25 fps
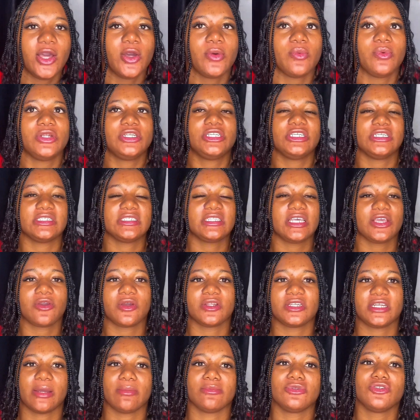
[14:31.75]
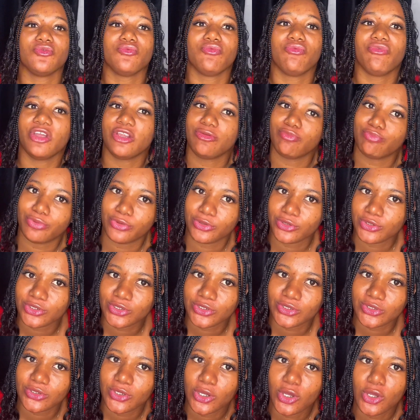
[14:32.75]
which is take your time to read
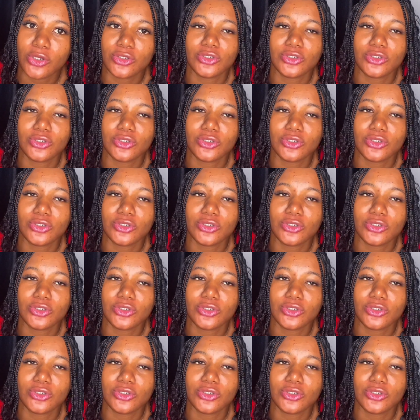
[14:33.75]
books,